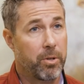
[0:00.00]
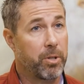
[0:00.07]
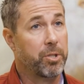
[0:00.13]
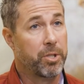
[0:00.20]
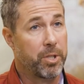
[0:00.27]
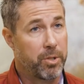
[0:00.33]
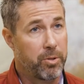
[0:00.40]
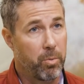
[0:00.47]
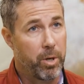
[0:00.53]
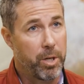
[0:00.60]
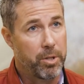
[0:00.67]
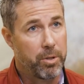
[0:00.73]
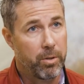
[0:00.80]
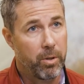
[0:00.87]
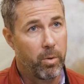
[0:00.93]
on
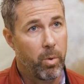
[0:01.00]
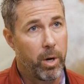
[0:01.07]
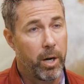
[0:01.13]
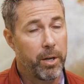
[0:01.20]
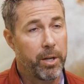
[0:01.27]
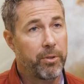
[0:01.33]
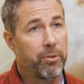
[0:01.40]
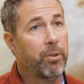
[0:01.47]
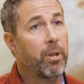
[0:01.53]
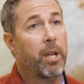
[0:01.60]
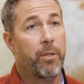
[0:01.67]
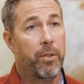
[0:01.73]
situational awareness